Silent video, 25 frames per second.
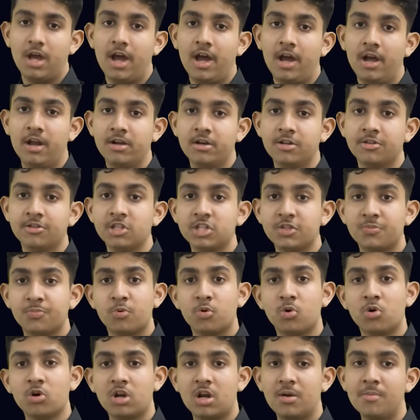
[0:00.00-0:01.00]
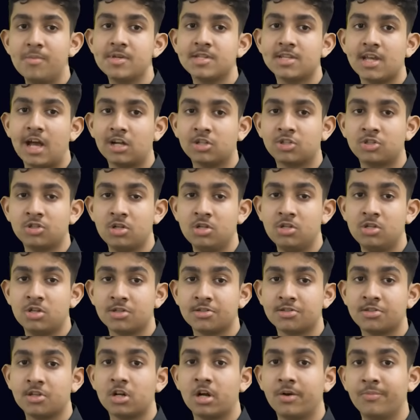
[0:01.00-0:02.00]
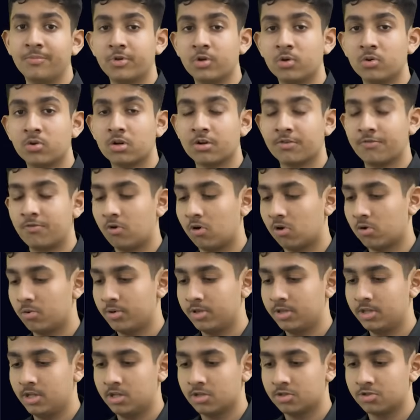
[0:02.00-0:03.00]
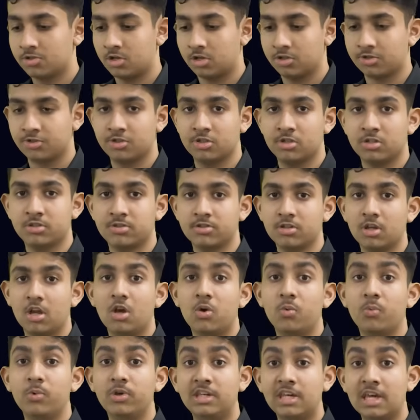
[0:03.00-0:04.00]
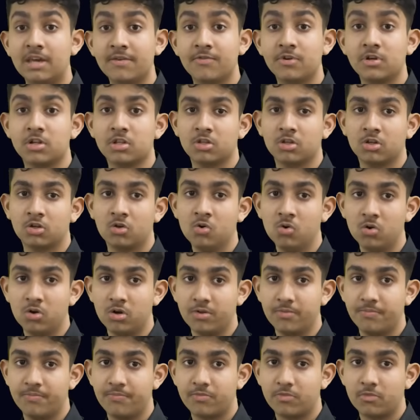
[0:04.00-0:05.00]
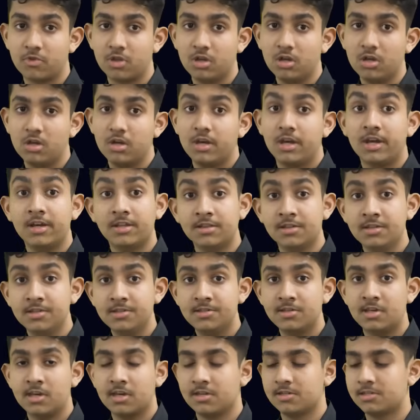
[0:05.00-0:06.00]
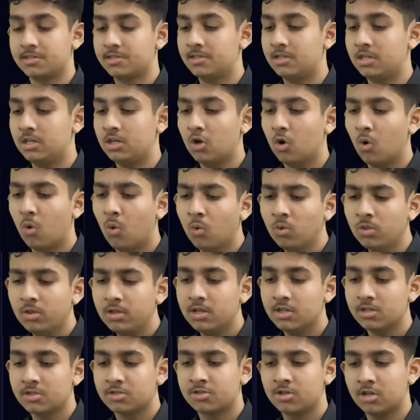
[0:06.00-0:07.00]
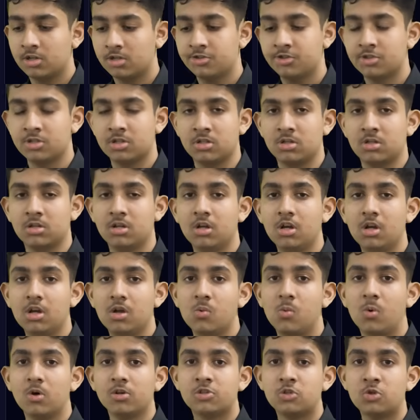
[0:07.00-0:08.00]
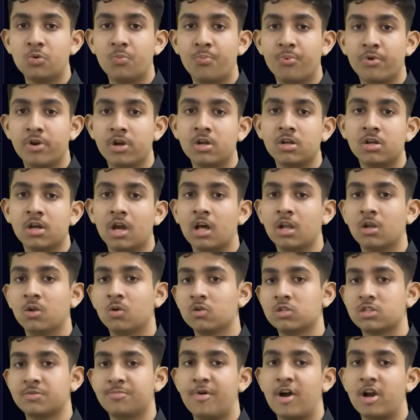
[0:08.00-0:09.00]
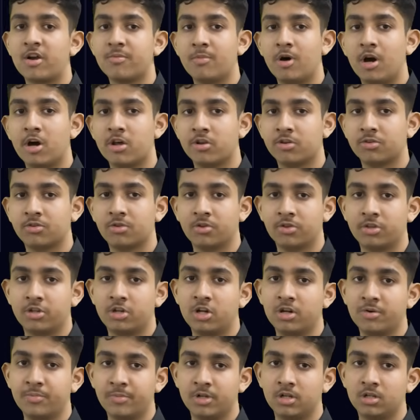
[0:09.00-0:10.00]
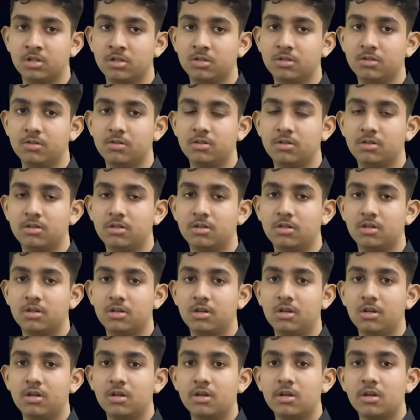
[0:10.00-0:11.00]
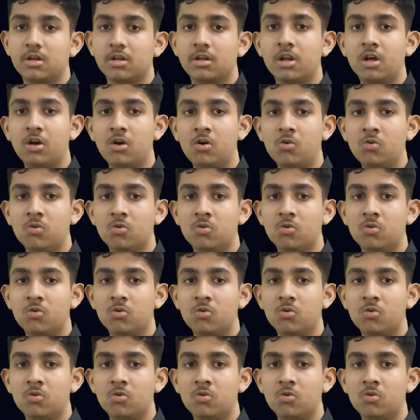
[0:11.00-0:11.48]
and this program is actually just the computer following the instructions we gave it in the code. In this case, the only instruction was to print Hello Smart Bharat on the terminal. Now,